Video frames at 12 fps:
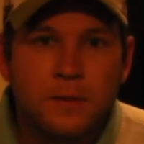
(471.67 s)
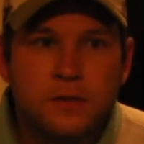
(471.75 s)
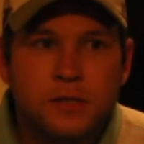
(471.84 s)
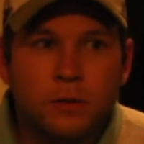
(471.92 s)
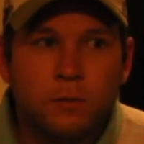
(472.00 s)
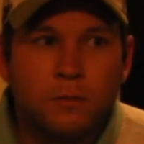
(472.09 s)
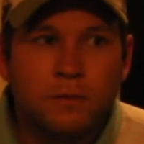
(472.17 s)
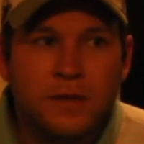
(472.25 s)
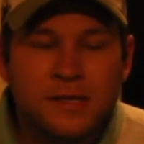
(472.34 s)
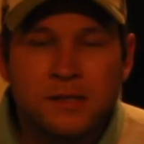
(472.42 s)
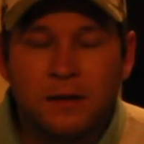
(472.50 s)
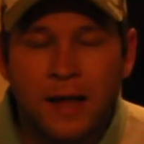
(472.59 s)
So
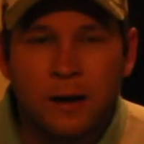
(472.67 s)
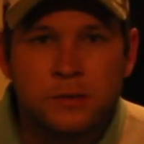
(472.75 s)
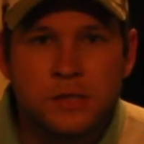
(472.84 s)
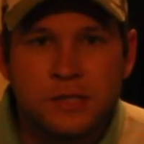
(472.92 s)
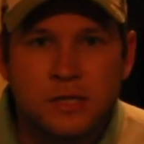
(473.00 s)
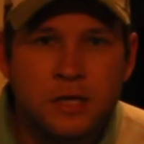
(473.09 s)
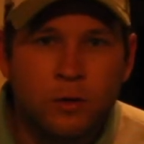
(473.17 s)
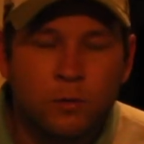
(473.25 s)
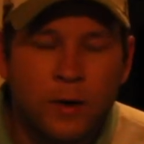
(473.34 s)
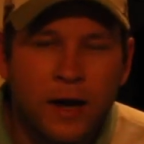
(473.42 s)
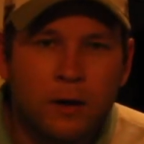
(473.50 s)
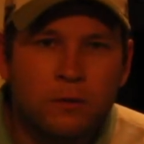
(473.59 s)
this allows us
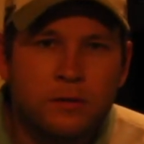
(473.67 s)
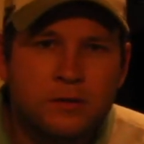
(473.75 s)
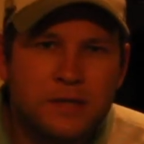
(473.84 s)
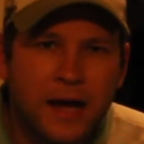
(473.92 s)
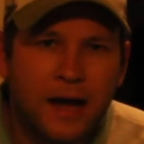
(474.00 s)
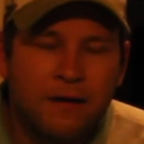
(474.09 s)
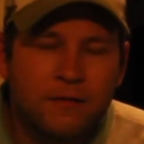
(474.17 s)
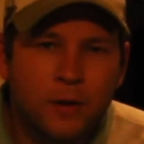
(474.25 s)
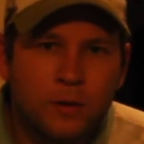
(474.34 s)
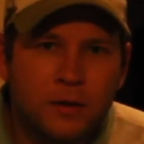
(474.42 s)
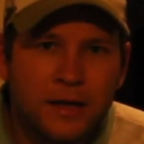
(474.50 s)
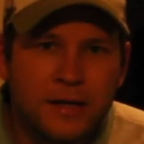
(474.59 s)
year-round to have
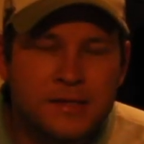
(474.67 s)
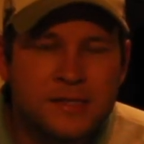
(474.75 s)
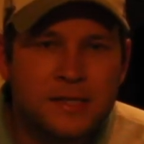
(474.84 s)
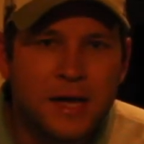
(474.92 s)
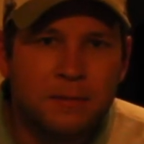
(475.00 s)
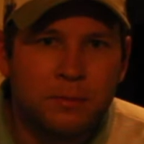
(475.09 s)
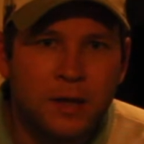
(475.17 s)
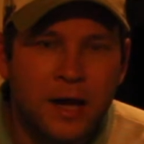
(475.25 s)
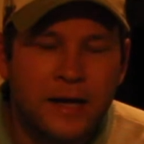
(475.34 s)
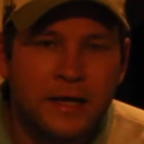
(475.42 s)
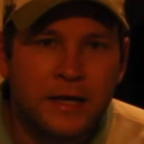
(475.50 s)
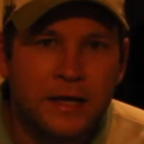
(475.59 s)
our landscape
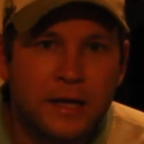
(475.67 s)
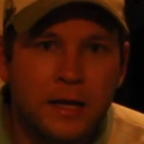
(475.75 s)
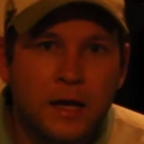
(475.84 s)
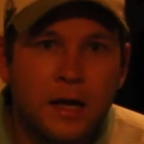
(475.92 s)
lighting